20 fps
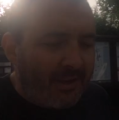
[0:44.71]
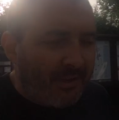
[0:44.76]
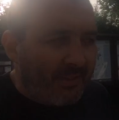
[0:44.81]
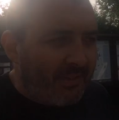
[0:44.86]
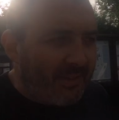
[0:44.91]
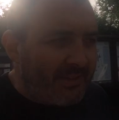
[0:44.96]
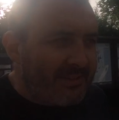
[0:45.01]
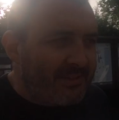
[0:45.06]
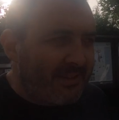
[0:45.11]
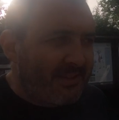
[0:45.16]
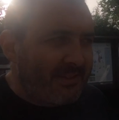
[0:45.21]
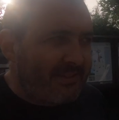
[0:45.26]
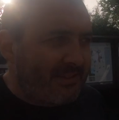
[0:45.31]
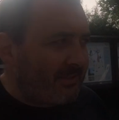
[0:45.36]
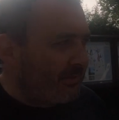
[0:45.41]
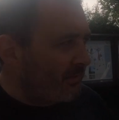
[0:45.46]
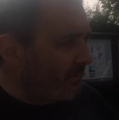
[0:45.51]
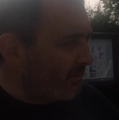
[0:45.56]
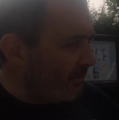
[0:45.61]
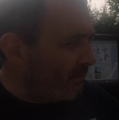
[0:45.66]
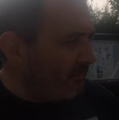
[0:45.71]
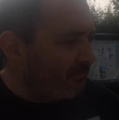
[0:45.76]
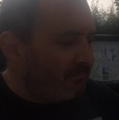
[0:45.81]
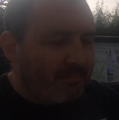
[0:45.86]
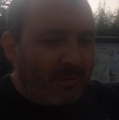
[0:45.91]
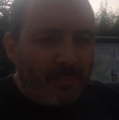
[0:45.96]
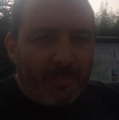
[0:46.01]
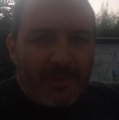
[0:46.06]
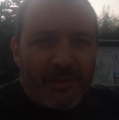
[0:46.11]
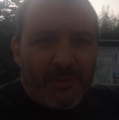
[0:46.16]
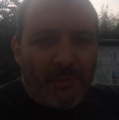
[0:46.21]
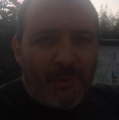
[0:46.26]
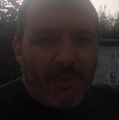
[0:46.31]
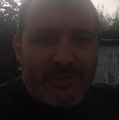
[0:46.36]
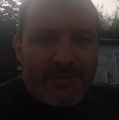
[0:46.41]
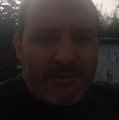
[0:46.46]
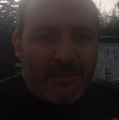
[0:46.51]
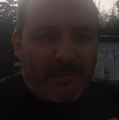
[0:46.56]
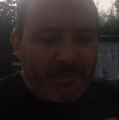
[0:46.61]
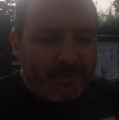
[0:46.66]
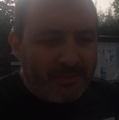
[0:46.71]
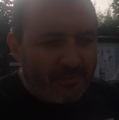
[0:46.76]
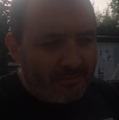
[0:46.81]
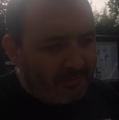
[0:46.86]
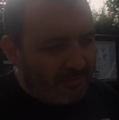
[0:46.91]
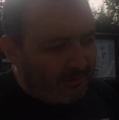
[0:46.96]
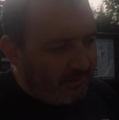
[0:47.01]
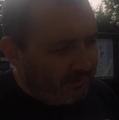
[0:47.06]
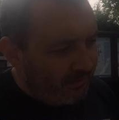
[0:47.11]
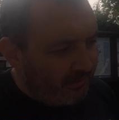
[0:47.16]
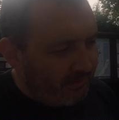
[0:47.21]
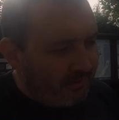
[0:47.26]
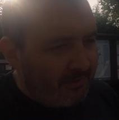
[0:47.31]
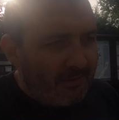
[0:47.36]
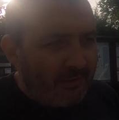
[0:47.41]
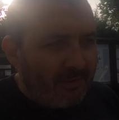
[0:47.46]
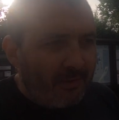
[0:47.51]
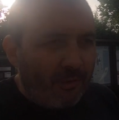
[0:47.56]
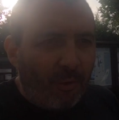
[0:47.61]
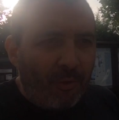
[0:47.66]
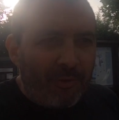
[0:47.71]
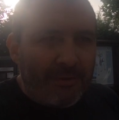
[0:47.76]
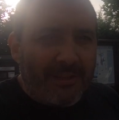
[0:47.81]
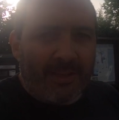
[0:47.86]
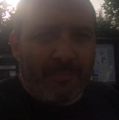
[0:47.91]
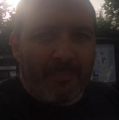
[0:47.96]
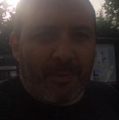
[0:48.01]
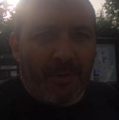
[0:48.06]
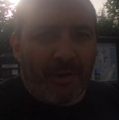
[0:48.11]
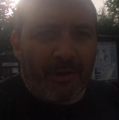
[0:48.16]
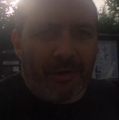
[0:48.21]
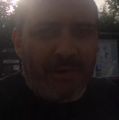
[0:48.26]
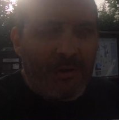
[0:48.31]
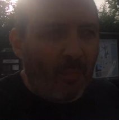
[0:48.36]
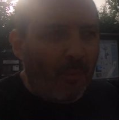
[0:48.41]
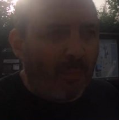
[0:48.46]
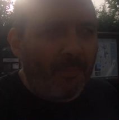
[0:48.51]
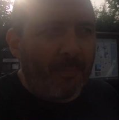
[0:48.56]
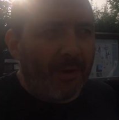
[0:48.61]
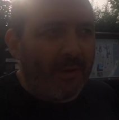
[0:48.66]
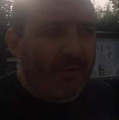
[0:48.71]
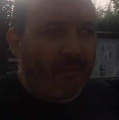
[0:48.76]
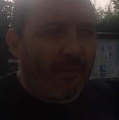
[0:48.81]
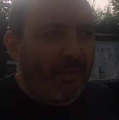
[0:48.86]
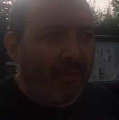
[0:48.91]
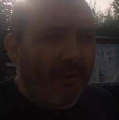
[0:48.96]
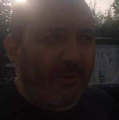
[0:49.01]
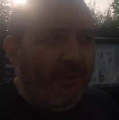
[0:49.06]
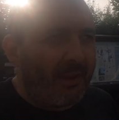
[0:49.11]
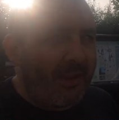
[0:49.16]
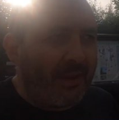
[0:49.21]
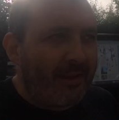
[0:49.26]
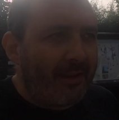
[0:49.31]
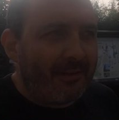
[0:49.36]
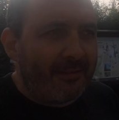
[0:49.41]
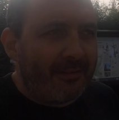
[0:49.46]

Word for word: And things like this here, so public toilets open, all day parking, £1.30.